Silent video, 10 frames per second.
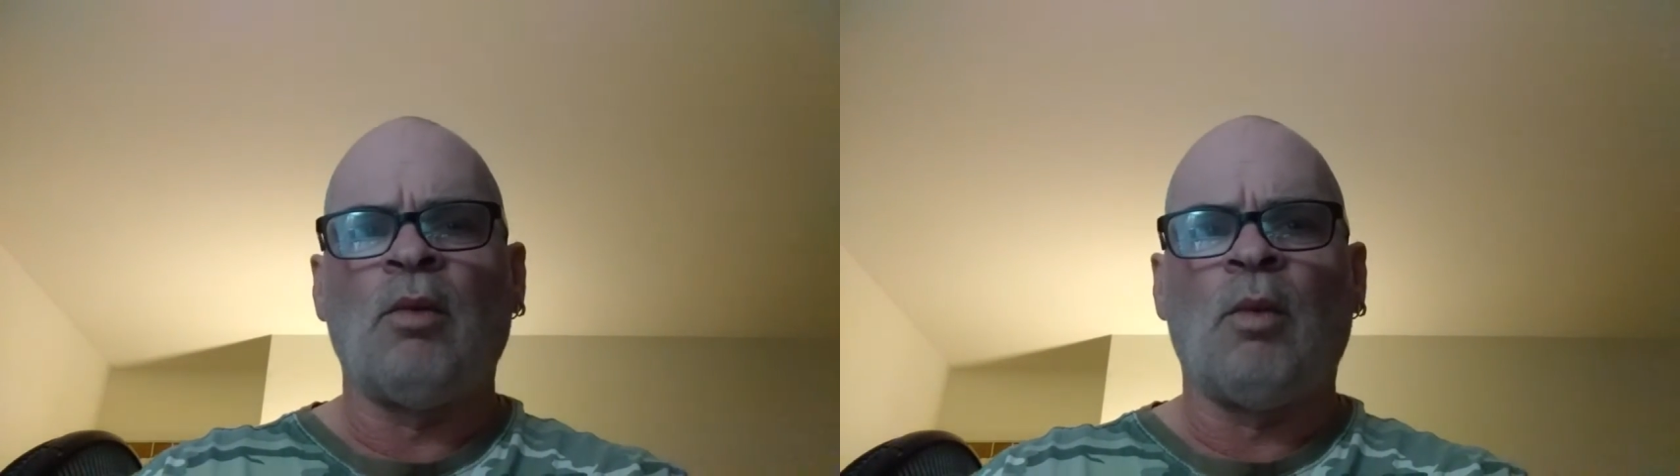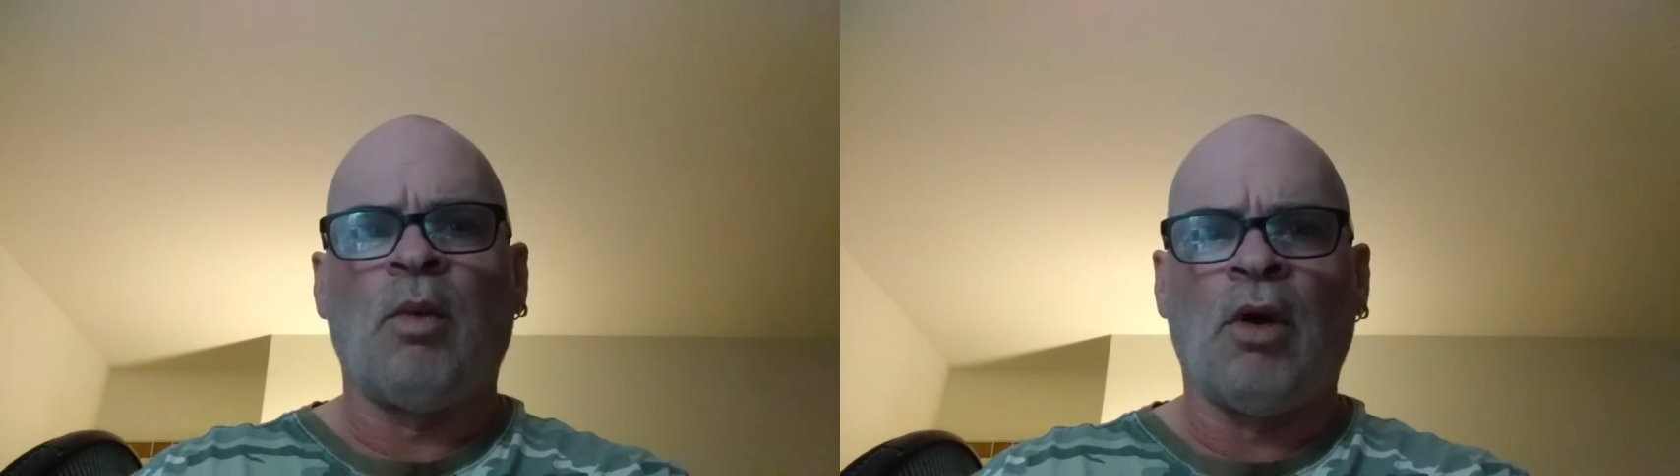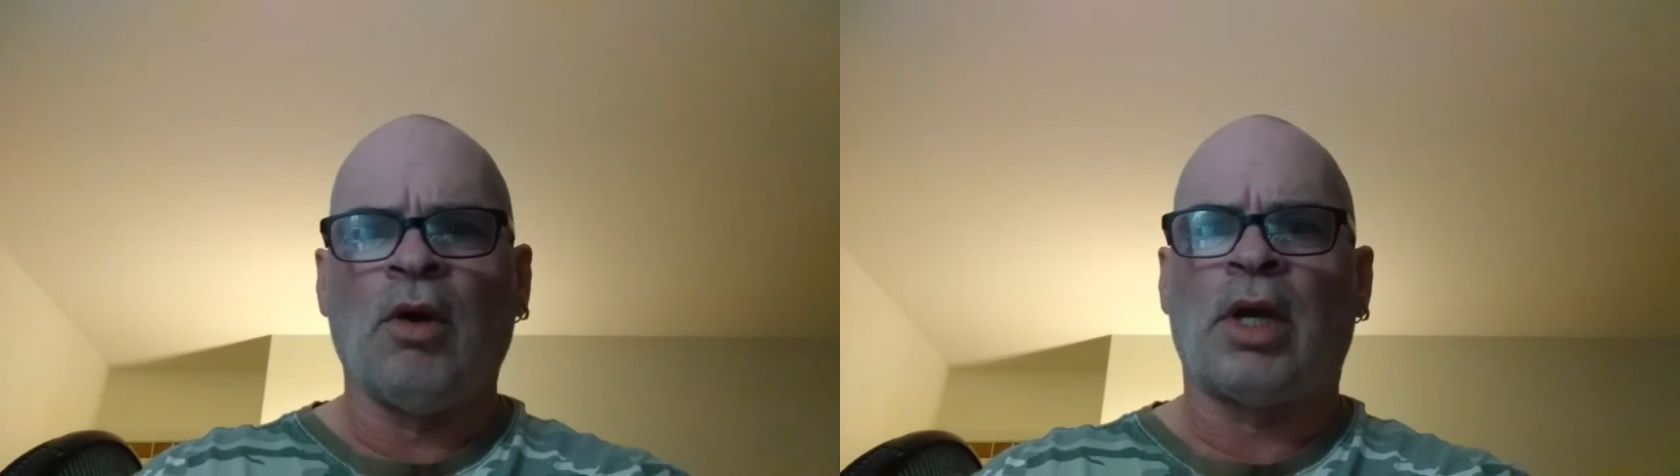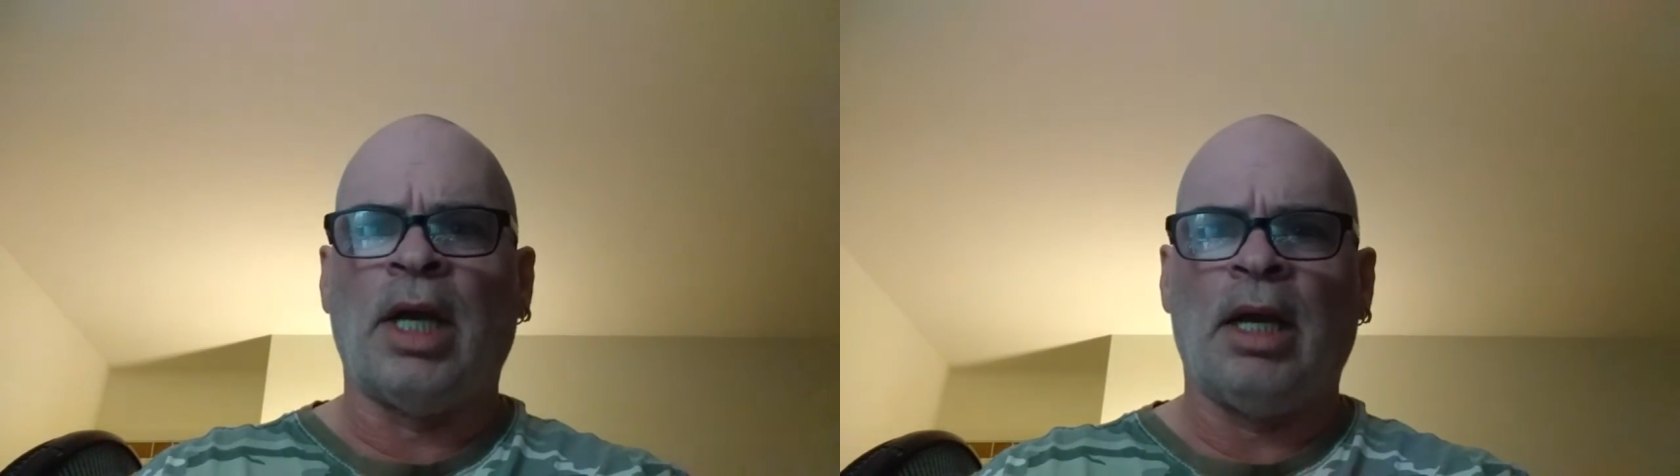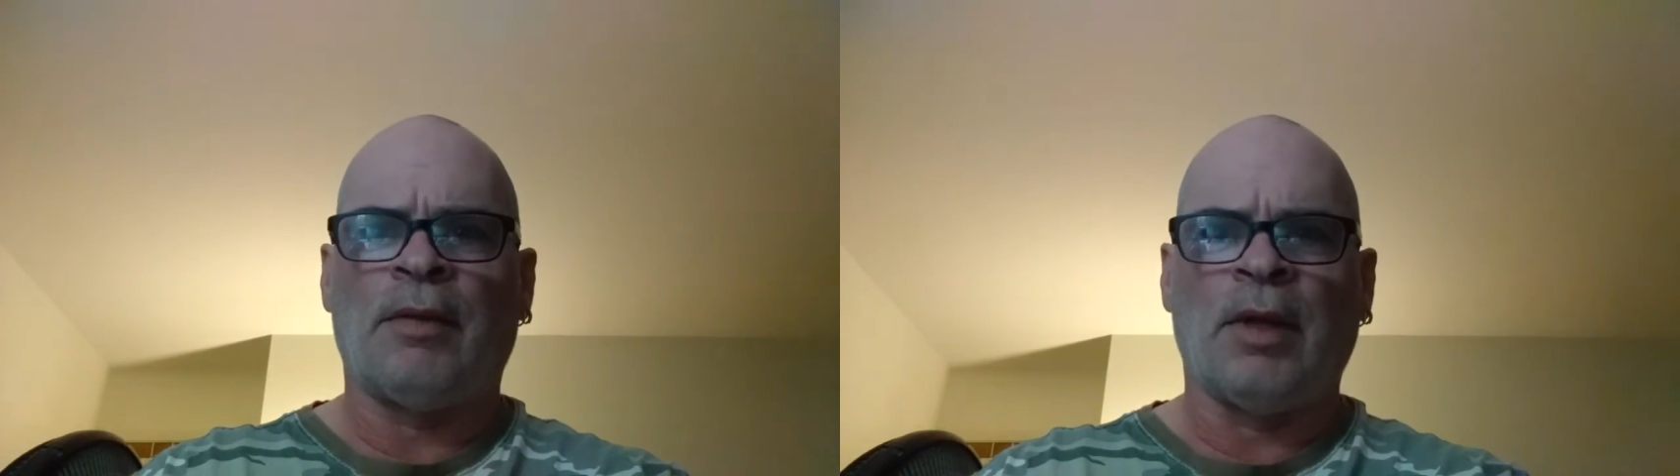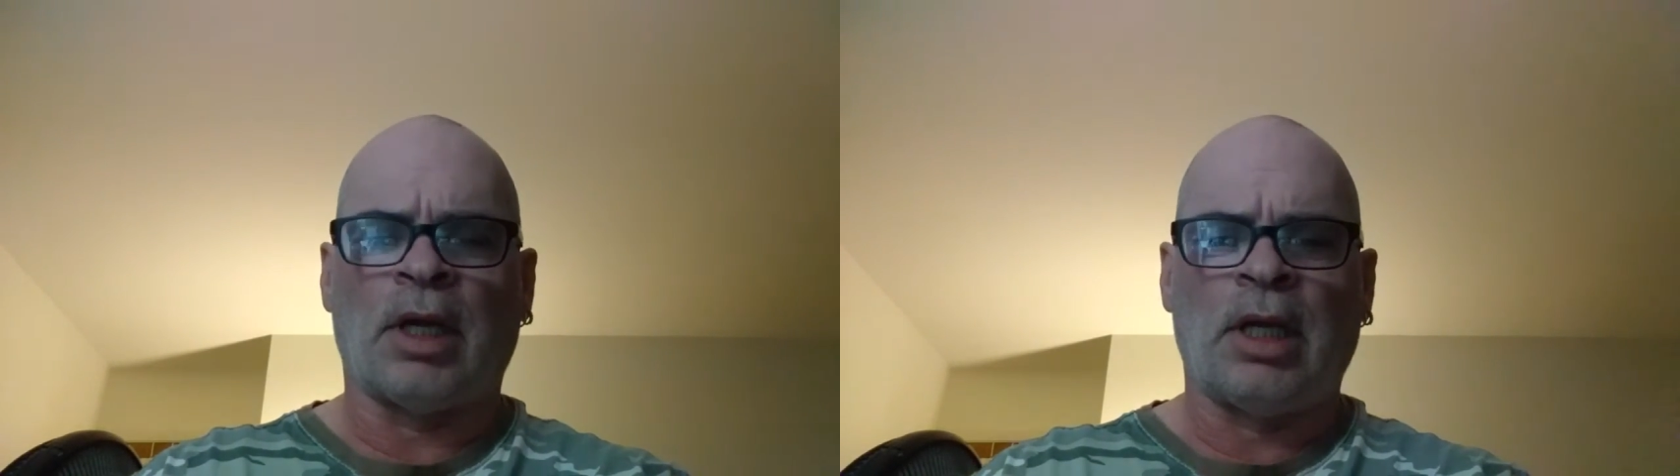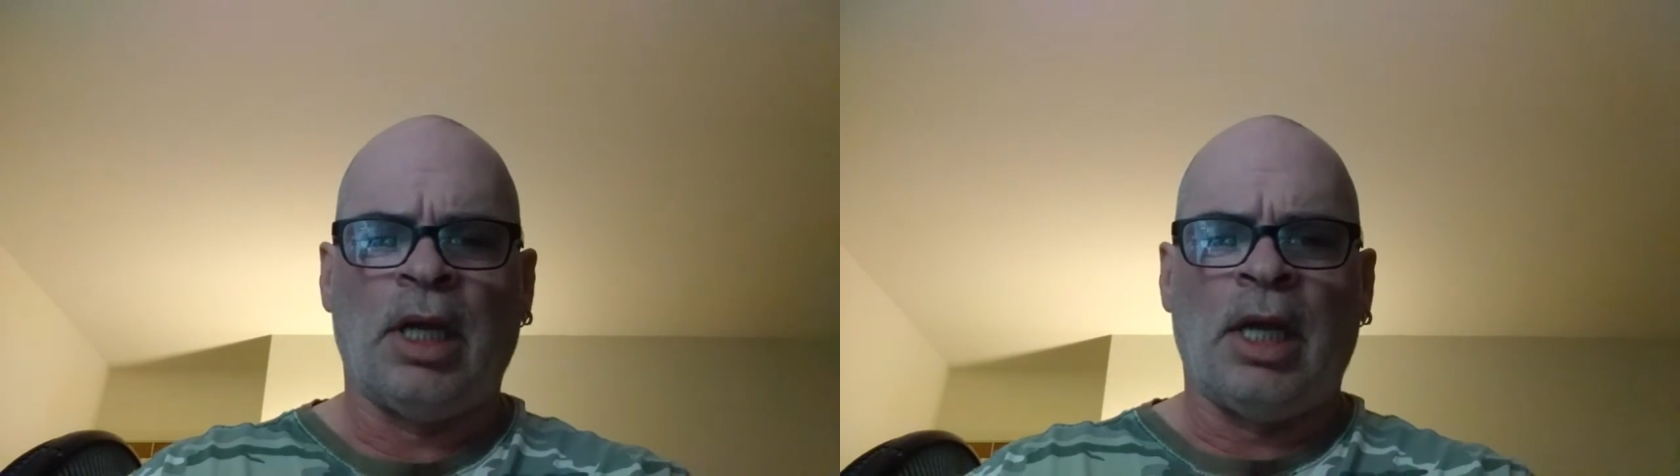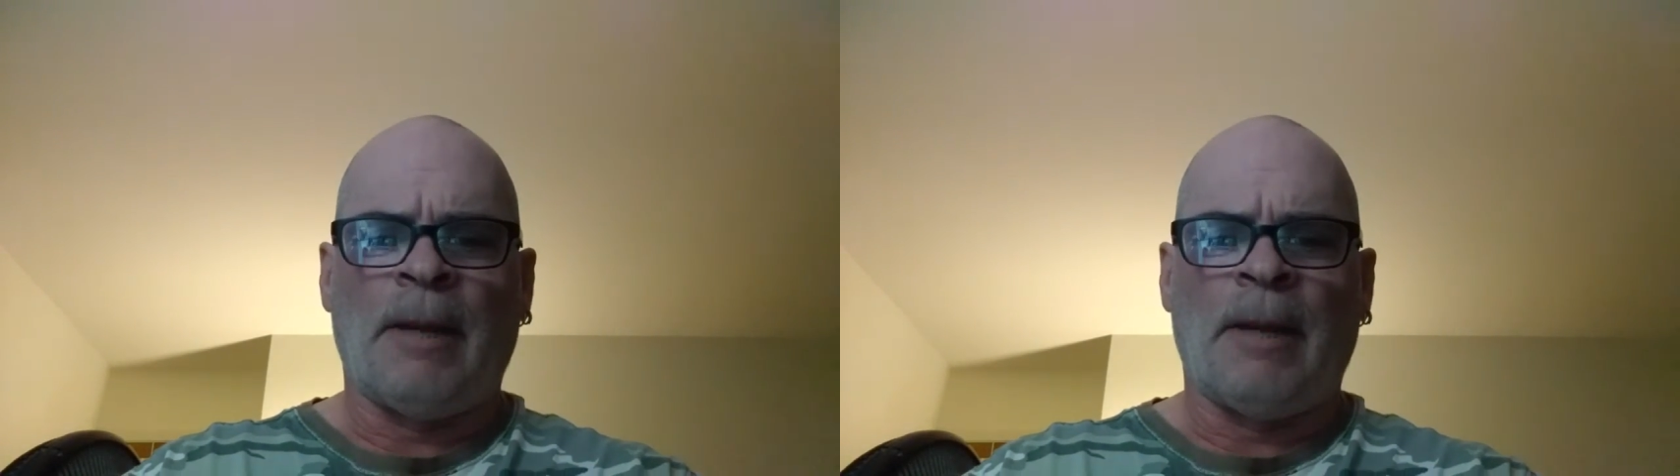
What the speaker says: work ethic,